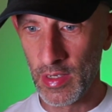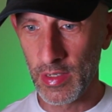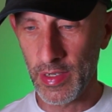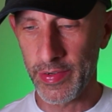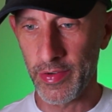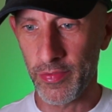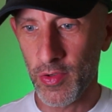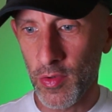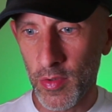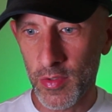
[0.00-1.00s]
And of
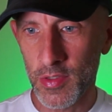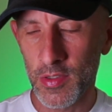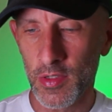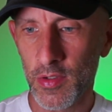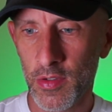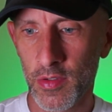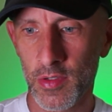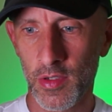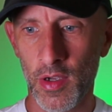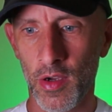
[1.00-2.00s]
course, you could
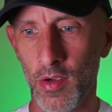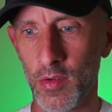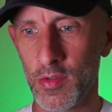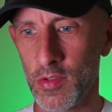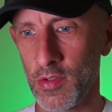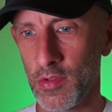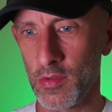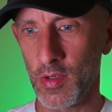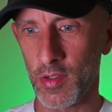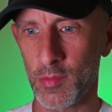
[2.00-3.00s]
go to
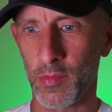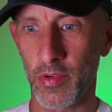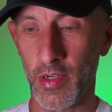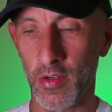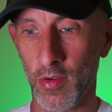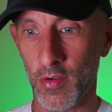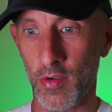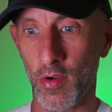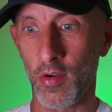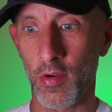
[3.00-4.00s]

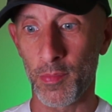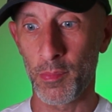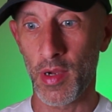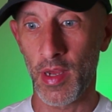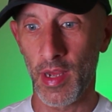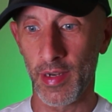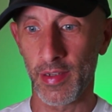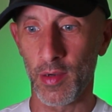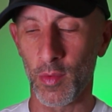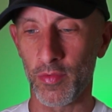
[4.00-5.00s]
hostmaria.com and
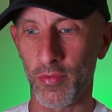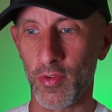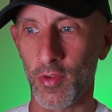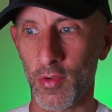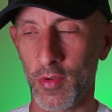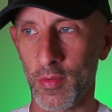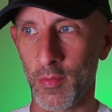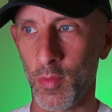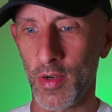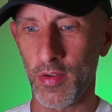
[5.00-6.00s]
get one for
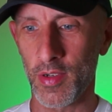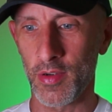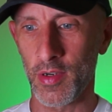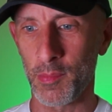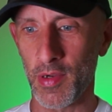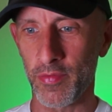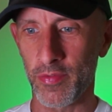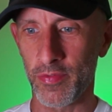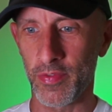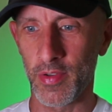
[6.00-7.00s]
$1.99 a
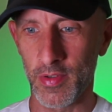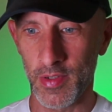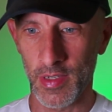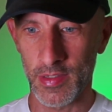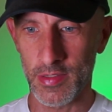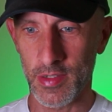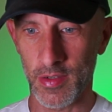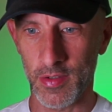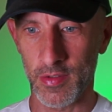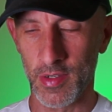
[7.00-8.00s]
month.
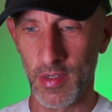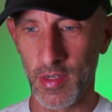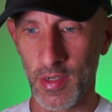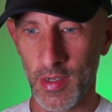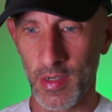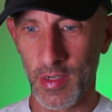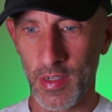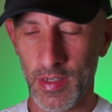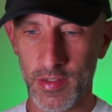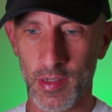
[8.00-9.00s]
So
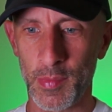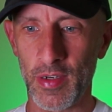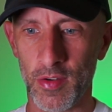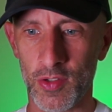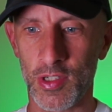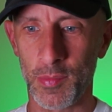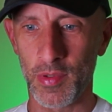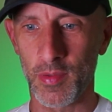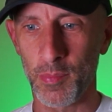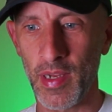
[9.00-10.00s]
it's going to be a lot cheaper
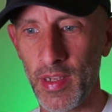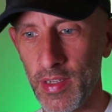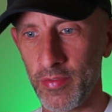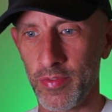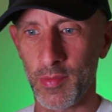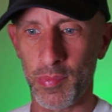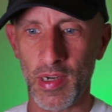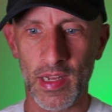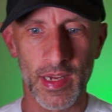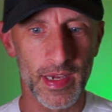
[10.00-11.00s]
than paying for a
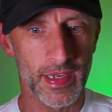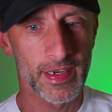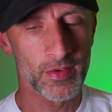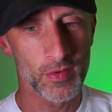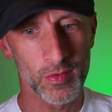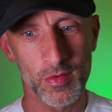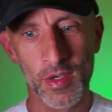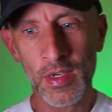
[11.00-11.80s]
plan or